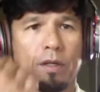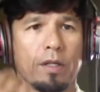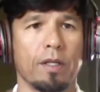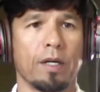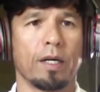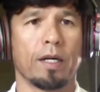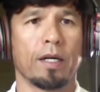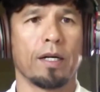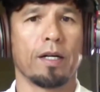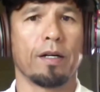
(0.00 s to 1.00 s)

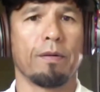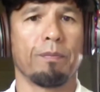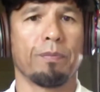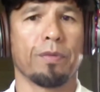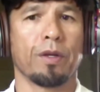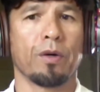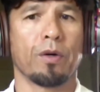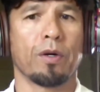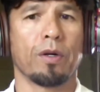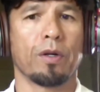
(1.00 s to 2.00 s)
uh,
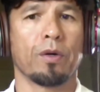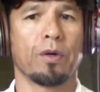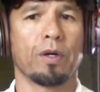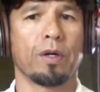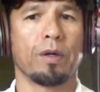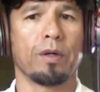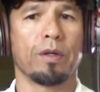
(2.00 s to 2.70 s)
your, your,